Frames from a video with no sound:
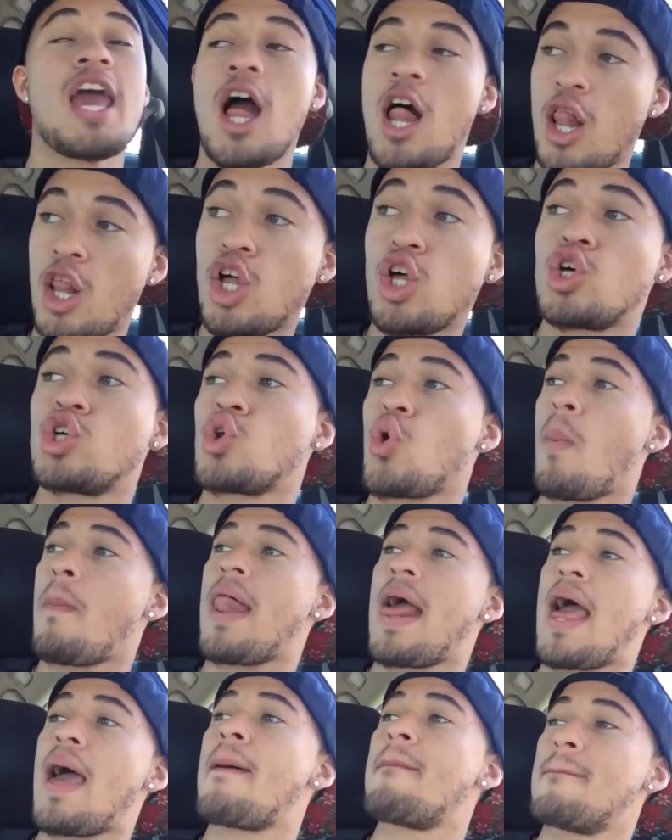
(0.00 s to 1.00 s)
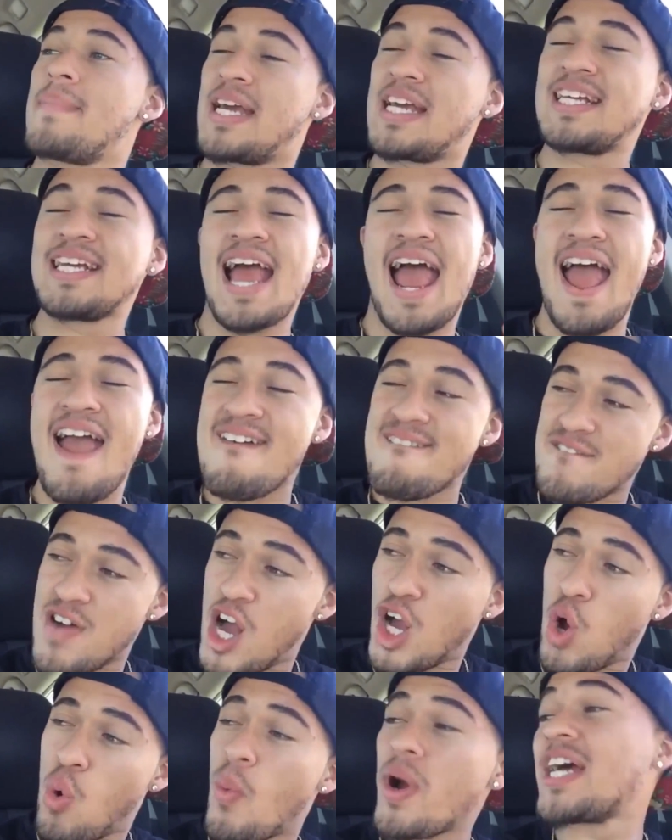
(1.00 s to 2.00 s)
You little stupid ass bitch, I
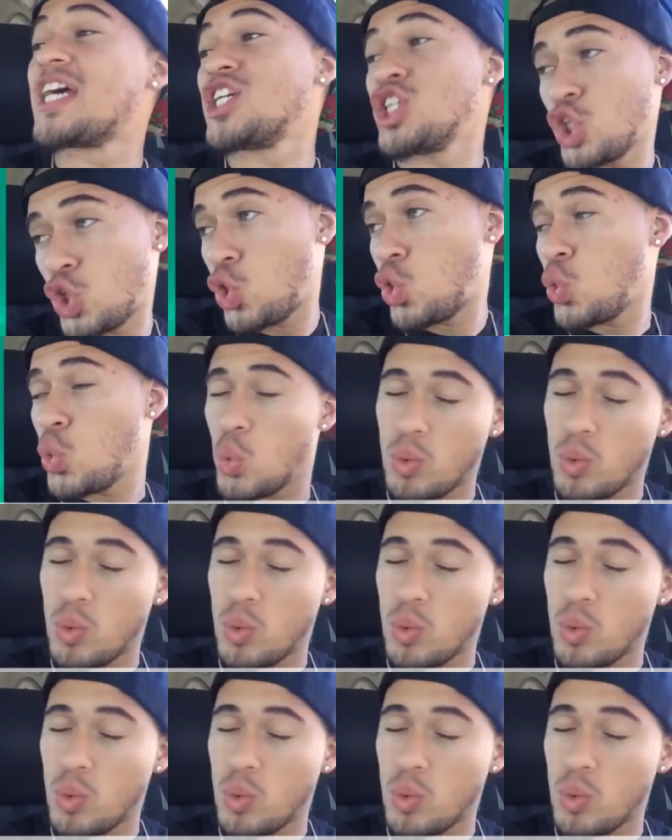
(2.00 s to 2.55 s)
ain't fucking with